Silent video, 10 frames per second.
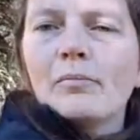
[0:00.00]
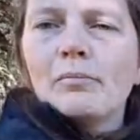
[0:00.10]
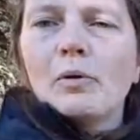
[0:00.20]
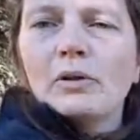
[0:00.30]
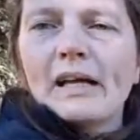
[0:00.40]

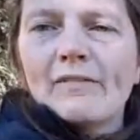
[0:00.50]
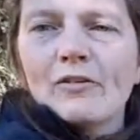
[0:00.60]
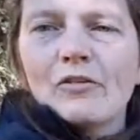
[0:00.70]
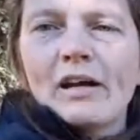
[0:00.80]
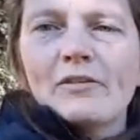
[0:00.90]
pulled out of the
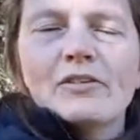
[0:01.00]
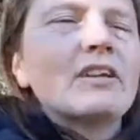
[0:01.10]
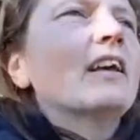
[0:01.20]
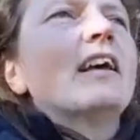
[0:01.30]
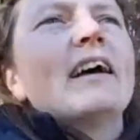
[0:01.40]
ground
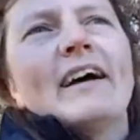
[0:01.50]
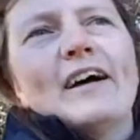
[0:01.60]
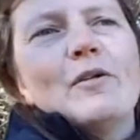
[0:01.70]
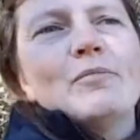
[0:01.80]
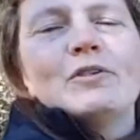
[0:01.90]

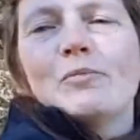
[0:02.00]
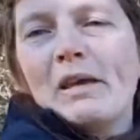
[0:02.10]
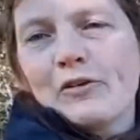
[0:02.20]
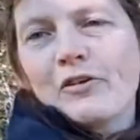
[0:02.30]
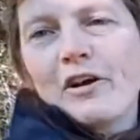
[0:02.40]
to
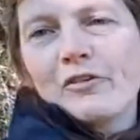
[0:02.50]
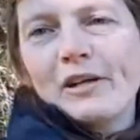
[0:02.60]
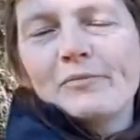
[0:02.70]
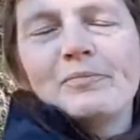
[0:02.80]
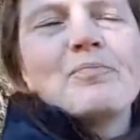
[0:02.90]
make your car
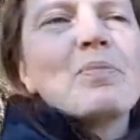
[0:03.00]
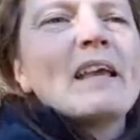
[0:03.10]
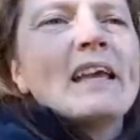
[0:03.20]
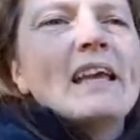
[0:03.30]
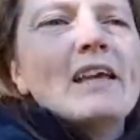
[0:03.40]
run.
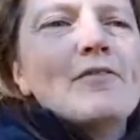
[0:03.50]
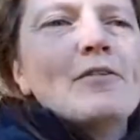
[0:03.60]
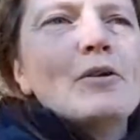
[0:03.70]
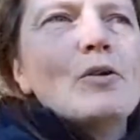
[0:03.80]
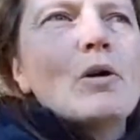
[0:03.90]
If
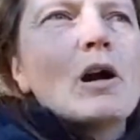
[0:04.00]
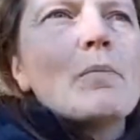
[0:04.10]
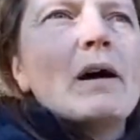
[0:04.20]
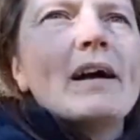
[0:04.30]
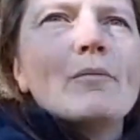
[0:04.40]
you are
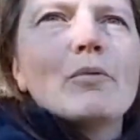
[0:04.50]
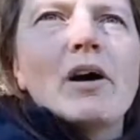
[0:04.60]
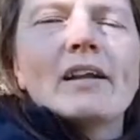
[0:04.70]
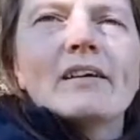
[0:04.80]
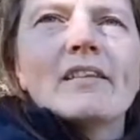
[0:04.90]
buying
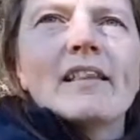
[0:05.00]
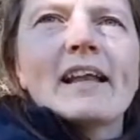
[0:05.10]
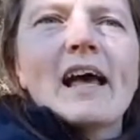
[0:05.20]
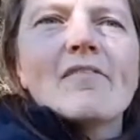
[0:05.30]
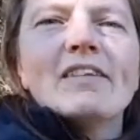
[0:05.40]
products that
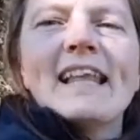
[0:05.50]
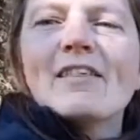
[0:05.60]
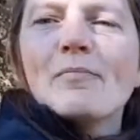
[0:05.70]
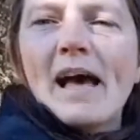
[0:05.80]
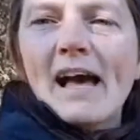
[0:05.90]
have
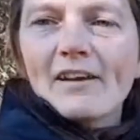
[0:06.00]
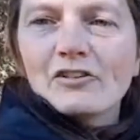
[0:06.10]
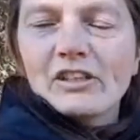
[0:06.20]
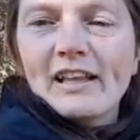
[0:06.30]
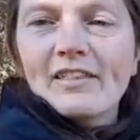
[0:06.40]
less
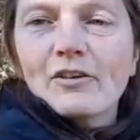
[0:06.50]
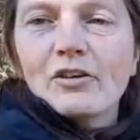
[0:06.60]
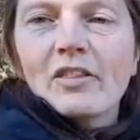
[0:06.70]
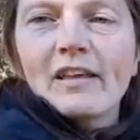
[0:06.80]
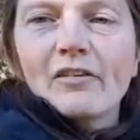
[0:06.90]
packaging, that's a
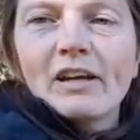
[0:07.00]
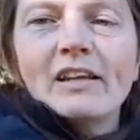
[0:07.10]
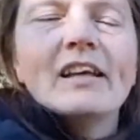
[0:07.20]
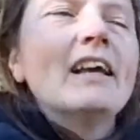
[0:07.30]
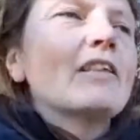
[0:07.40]
good thing,
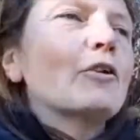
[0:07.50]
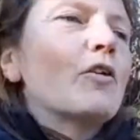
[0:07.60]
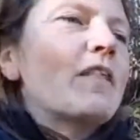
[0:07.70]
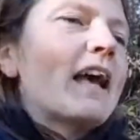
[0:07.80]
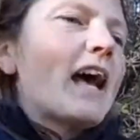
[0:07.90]
right? So
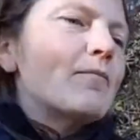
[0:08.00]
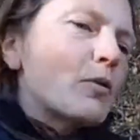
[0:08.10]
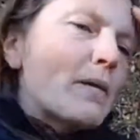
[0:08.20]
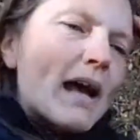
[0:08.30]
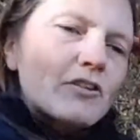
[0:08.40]
if they have more
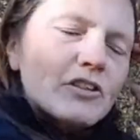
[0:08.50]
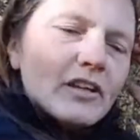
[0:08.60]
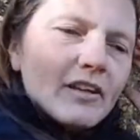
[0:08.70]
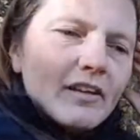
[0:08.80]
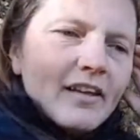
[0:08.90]

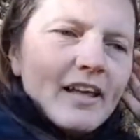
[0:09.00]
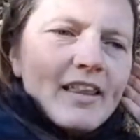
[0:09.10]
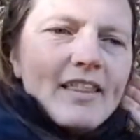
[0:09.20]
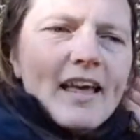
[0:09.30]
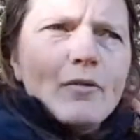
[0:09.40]
packaging,
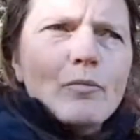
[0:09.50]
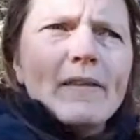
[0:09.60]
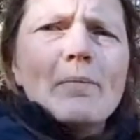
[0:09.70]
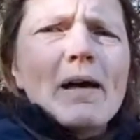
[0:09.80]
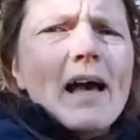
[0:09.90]
then, well,
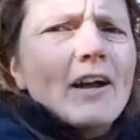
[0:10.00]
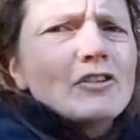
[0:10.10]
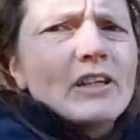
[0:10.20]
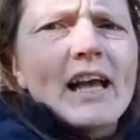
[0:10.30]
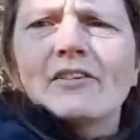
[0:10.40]
that
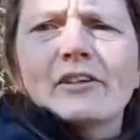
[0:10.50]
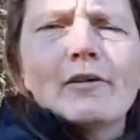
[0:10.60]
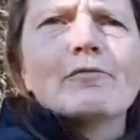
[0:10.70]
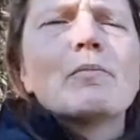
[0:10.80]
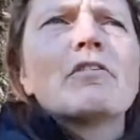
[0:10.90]
packaging had to
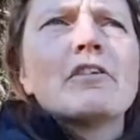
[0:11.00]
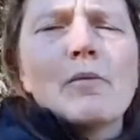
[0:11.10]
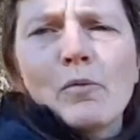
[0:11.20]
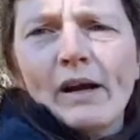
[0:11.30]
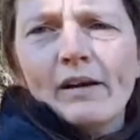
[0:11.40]
come from
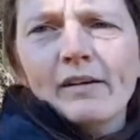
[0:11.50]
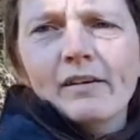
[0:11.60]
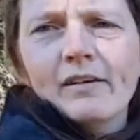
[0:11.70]
somewhere.